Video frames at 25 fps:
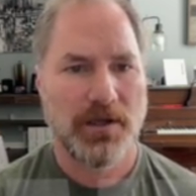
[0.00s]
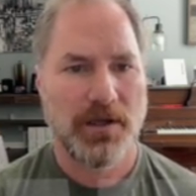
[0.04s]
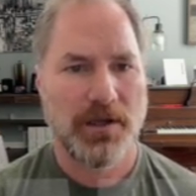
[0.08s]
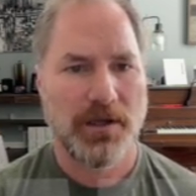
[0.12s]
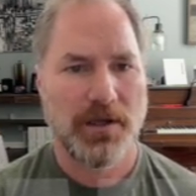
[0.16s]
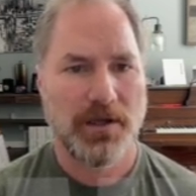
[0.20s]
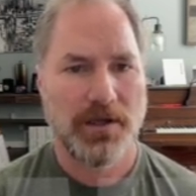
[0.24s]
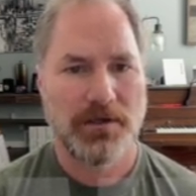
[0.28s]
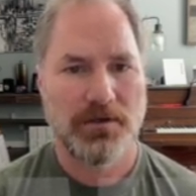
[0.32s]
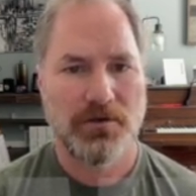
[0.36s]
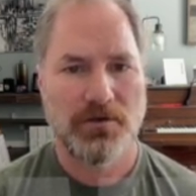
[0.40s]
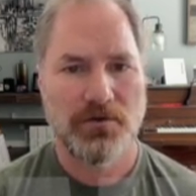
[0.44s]

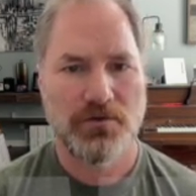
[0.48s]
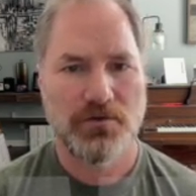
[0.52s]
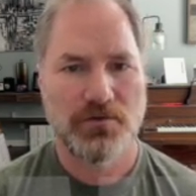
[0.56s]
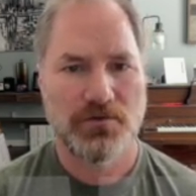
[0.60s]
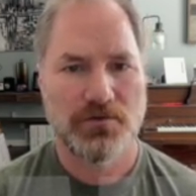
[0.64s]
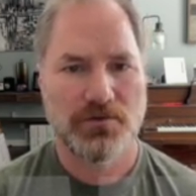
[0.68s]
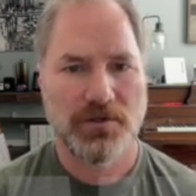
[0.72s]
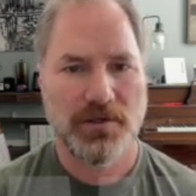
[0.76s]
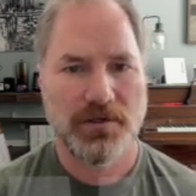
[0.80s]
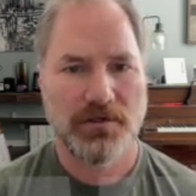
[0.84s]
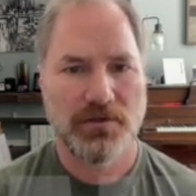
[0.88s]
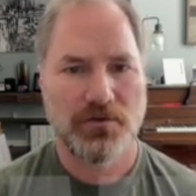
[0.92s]
I
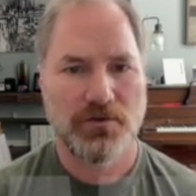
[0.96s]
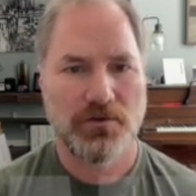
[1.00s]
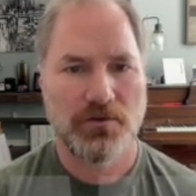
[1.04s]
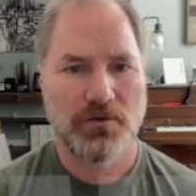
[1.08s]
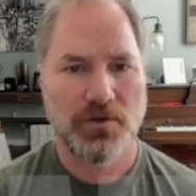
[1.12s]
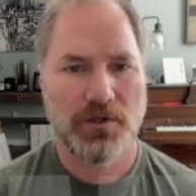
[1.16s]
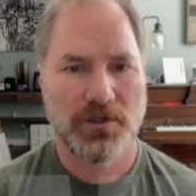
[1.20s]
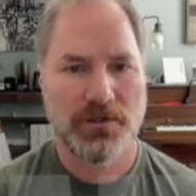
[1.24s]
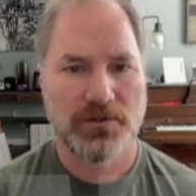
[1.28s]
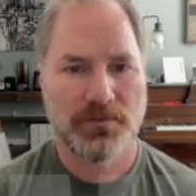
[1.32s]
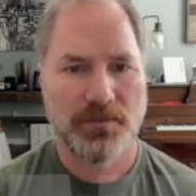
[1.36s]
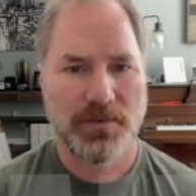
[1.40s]
used
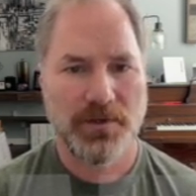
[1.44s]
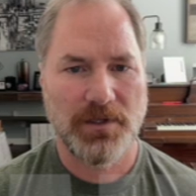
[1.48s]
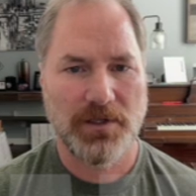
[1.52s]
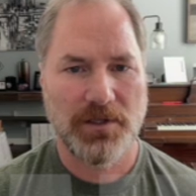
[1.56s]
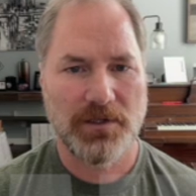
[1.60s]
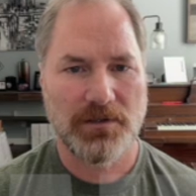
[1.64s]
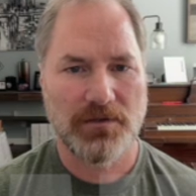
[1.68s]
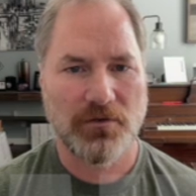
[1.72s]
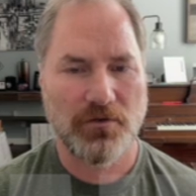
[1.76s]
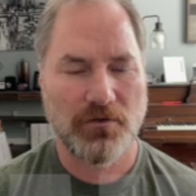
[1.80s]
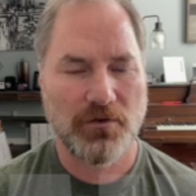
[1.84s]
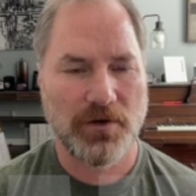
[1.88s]

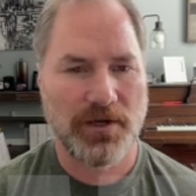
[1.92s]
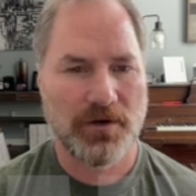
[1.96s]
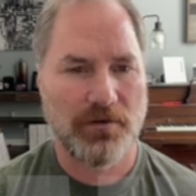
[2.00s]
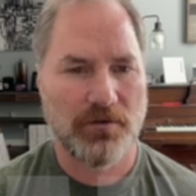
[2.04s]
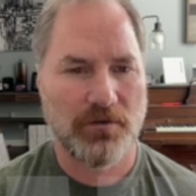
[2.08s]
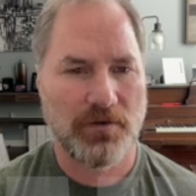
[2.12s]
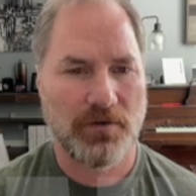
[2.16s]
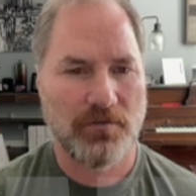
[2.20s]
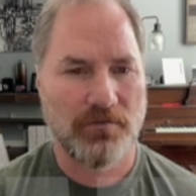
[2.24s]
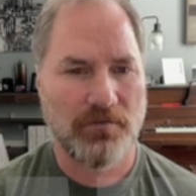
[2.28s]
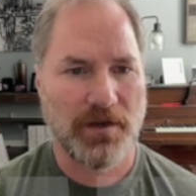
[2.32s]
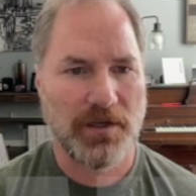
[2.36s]
USPS
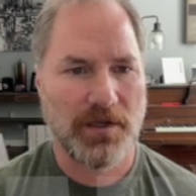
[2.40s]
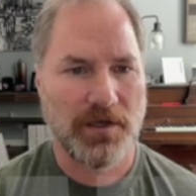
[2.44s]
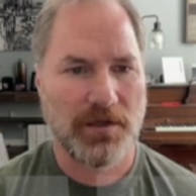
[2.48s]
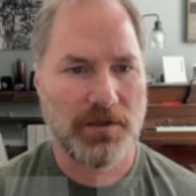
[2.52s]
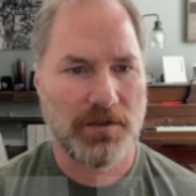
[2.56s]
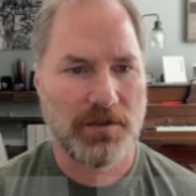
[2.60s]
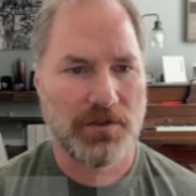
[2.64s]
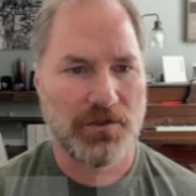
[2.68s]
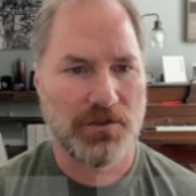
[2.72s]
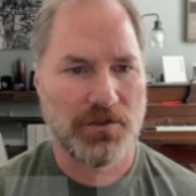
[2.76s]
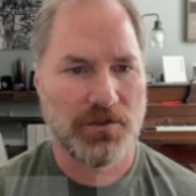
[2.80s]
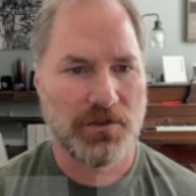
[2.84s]
Ground
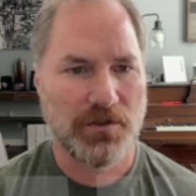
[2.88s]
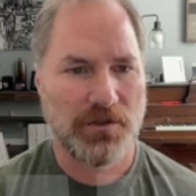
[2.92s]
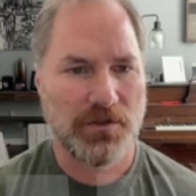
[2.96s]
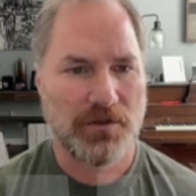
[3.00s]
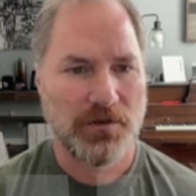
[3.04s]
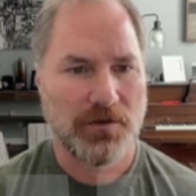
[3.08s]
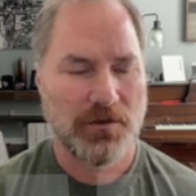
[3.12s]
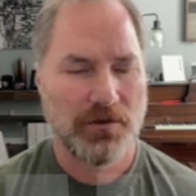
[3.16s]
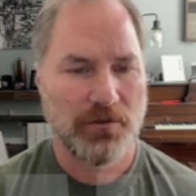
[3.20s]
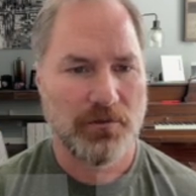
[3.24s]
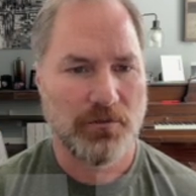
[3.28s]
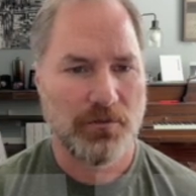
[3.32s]
Advantage.
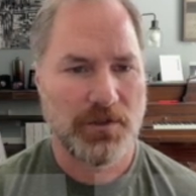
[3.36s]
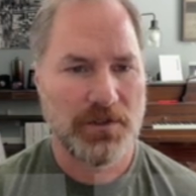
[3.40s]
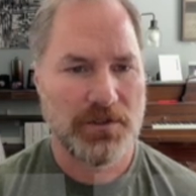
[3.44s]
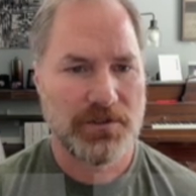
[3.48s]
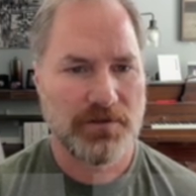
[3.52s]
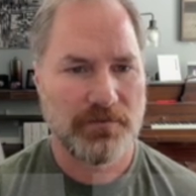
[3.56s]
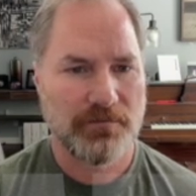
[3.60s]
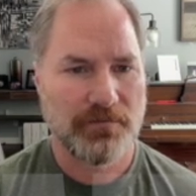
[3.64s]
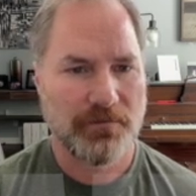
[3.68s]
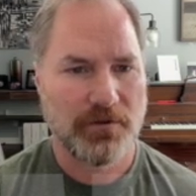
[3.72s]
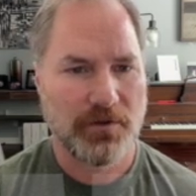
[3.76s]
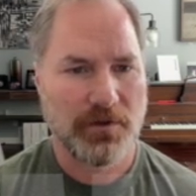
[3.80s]

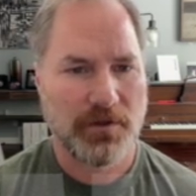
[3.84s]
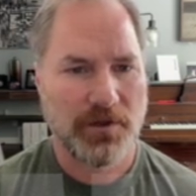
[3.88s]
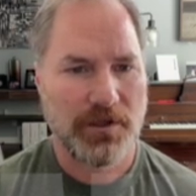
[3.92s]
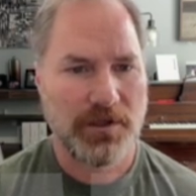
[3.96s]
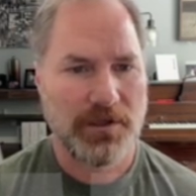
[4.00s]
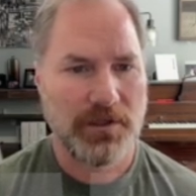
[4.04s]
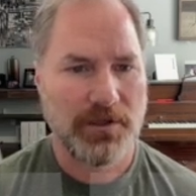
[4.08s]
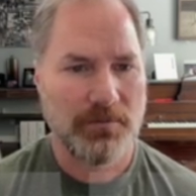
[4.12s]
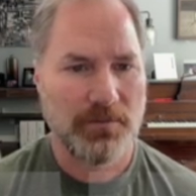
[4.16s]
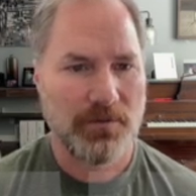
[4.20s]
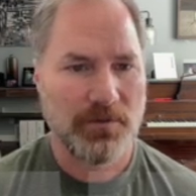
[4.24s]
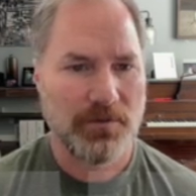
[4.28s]
Reason for
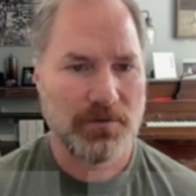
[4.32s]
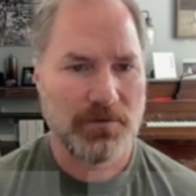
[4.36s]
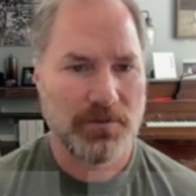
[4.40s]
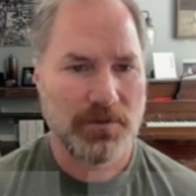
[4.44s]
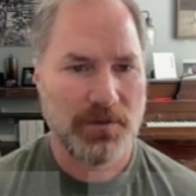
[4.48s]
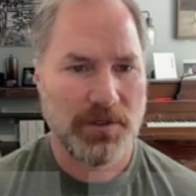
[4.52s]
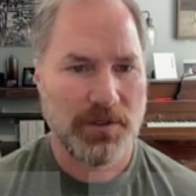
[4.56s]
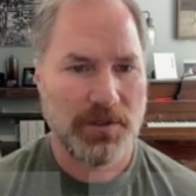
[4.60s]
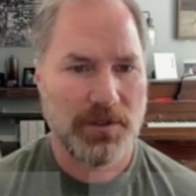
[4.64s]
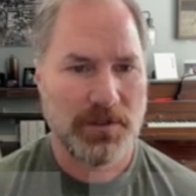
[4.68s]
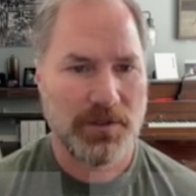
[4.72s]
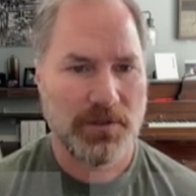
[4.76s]
claim
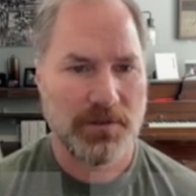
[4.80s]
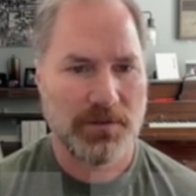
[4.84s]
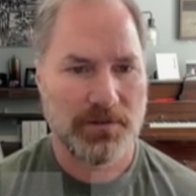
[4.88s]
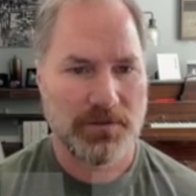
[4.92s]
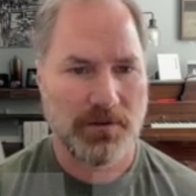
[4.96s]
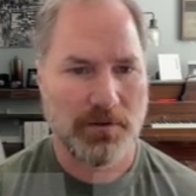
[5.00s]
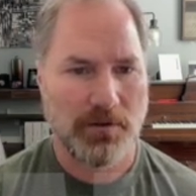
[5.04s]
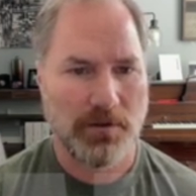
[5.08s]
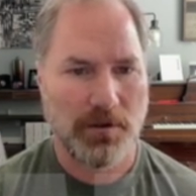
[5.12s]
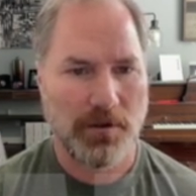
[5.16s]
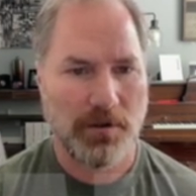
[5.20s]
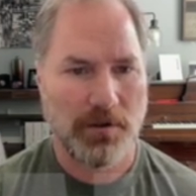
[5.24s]

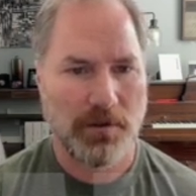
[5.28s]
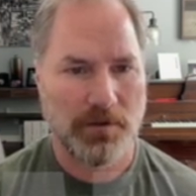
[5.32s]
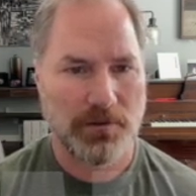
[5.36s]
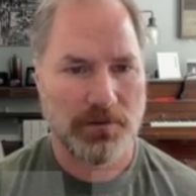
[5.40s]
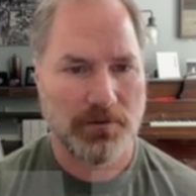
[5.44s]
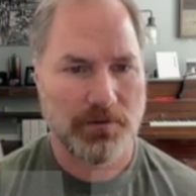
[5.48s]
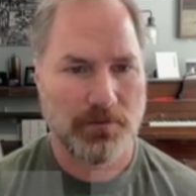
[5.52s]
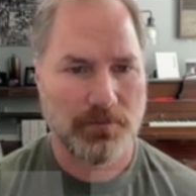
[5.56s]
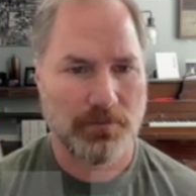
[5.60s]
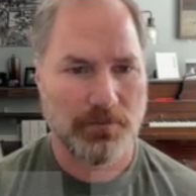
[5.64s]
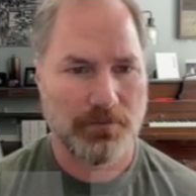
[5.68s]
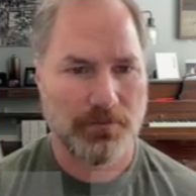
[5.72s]
is lost.